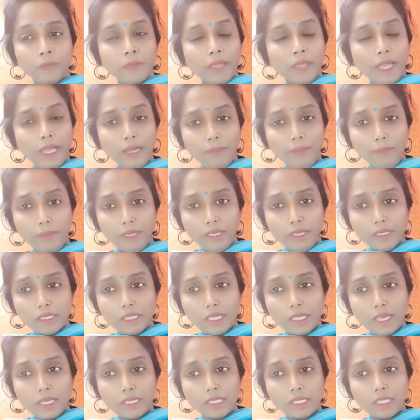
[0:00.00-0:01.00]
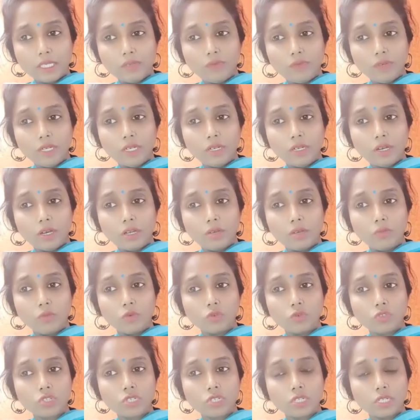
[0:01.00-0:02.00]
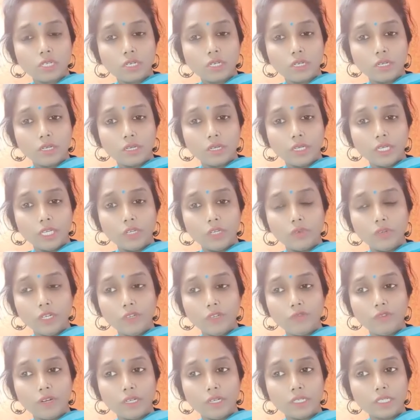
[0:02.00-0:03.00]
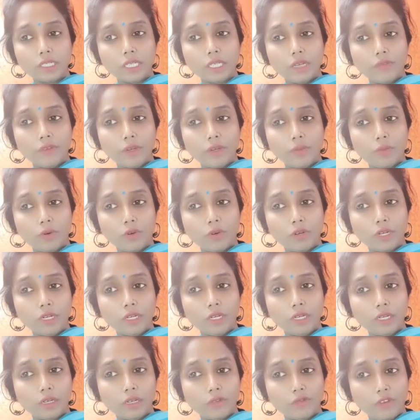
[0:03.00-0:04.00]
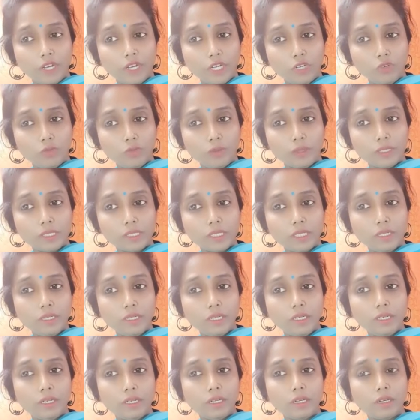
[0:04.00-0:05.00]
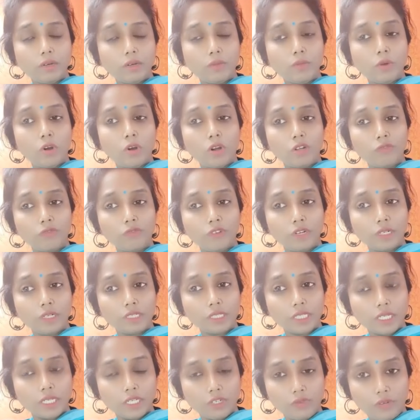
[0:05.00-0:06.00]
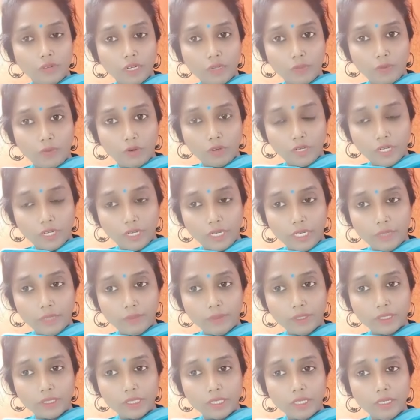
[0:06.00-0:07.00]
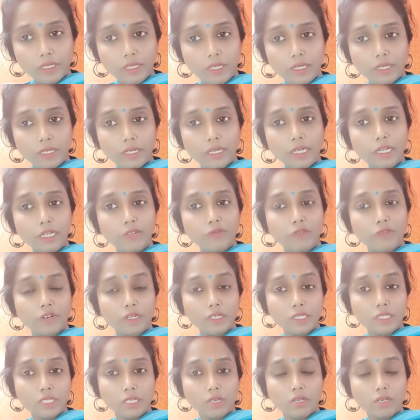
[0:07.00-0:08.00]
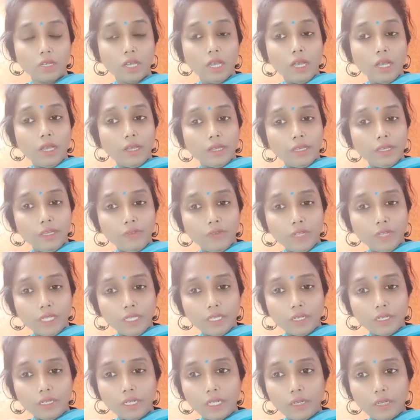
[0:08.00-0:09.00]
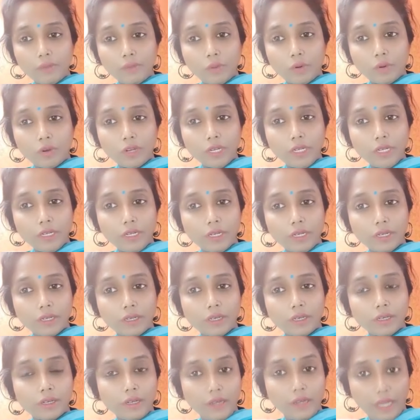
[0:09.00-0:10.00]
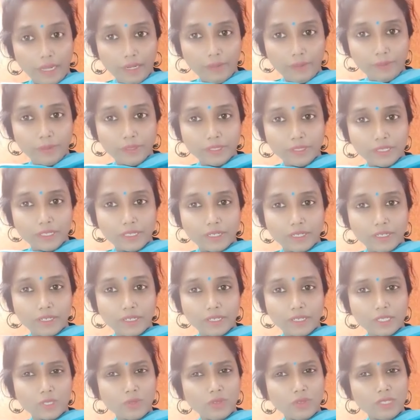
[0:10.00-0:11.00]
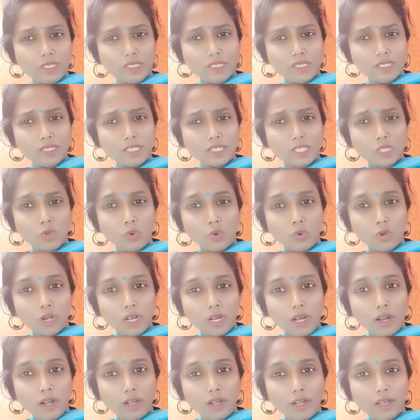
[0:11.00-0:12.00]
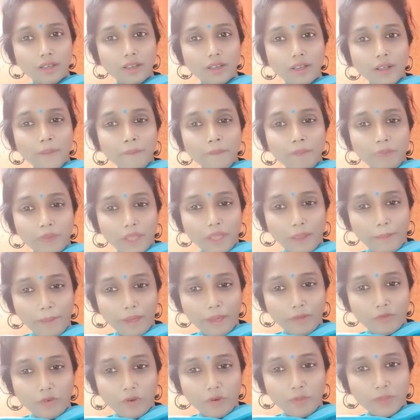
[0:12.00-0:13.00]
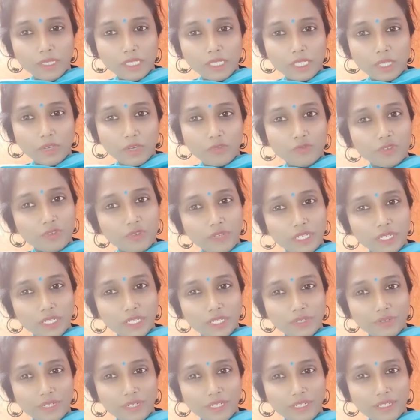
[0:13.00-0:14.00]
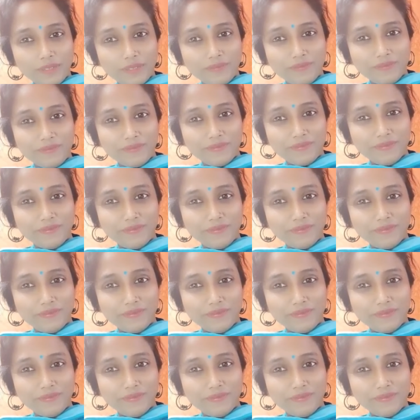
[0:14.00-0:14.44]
NPS has given almost in equity funds 11.52%, and bond funds and 12.8%, and gilt funds are given 13.9%. So this is the scorecard performance of 2020.